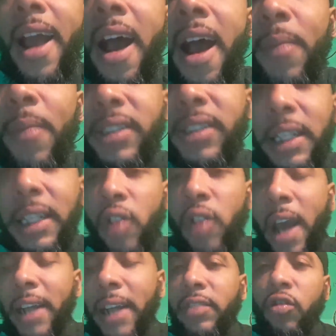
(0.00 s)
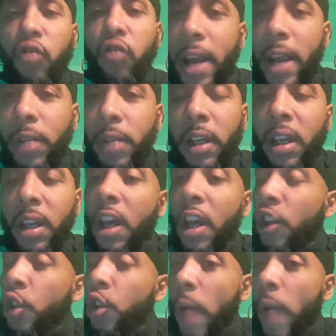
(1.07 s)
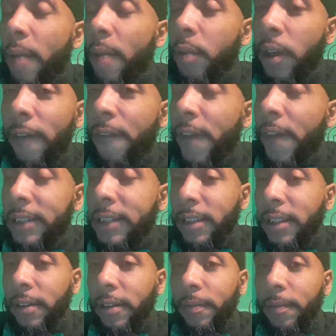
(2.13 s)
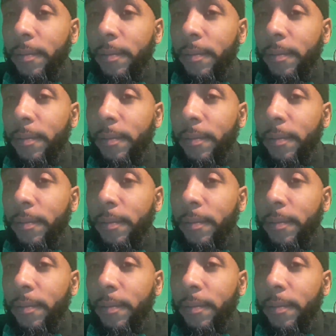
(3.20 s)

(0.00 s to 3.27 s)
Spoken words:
how much they try to scramble it. You able to fix it.